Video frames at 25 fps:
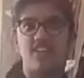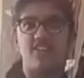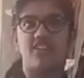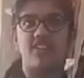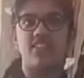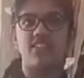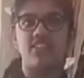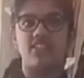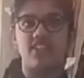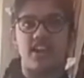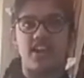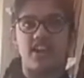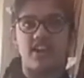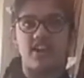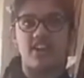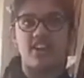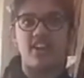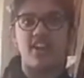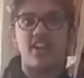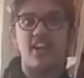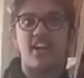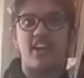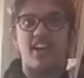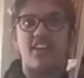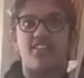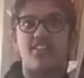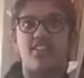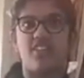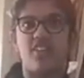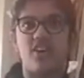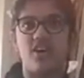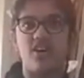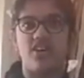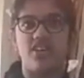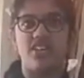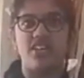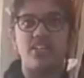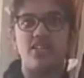and of the Son, and of the
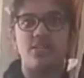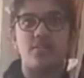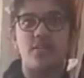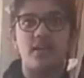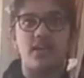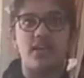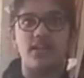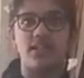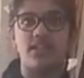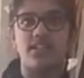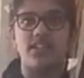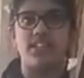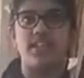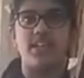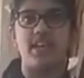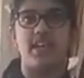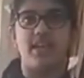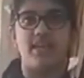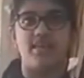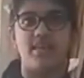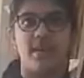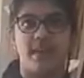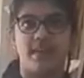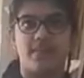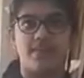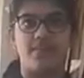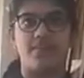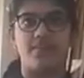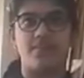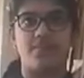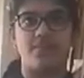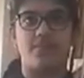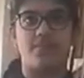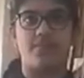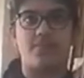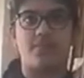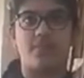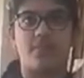Holy Spirit. Amen.
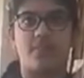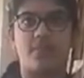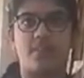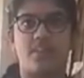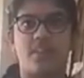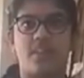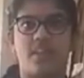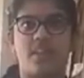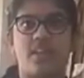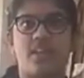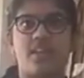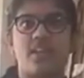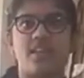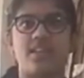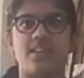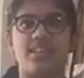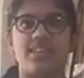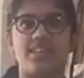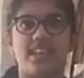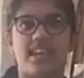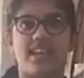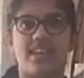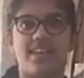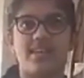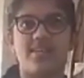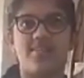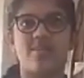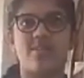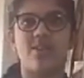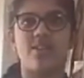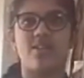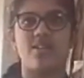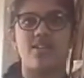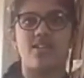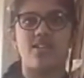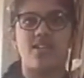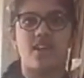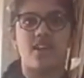The saint I'm
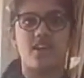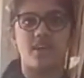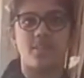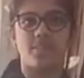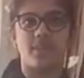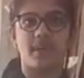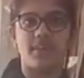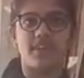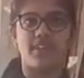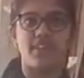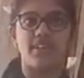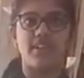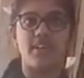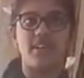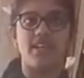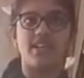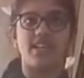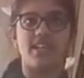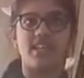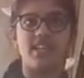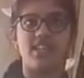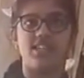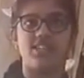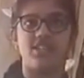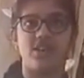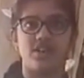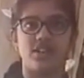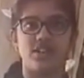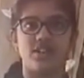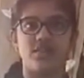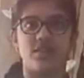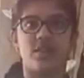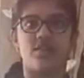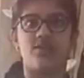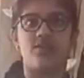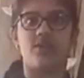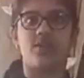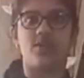going to talk about is Saint
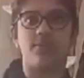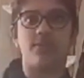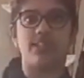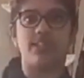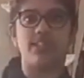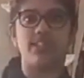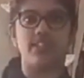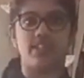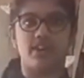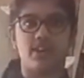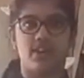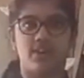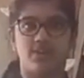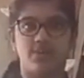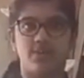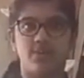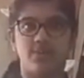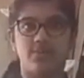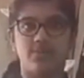Joseph of Cupertino.